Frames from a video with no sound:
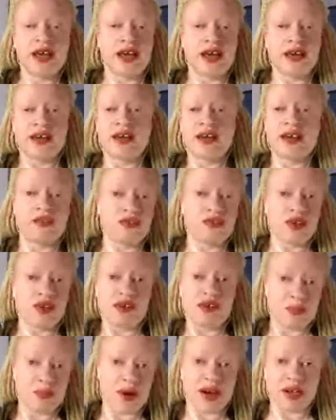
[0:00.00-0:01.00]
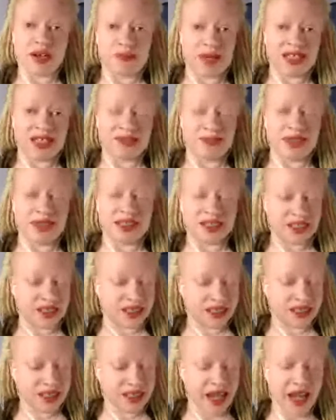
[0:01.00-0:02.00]
and if you have a product-based
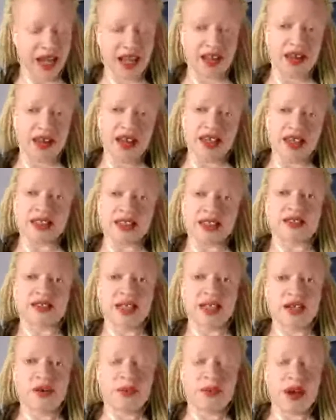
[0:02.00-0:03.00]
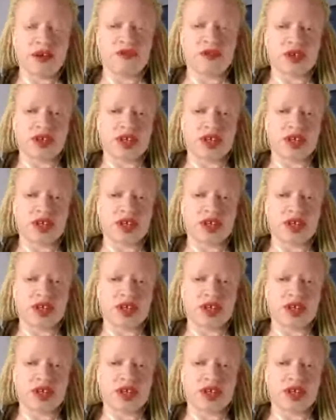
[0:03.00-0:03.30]
business. Okay. So stick around for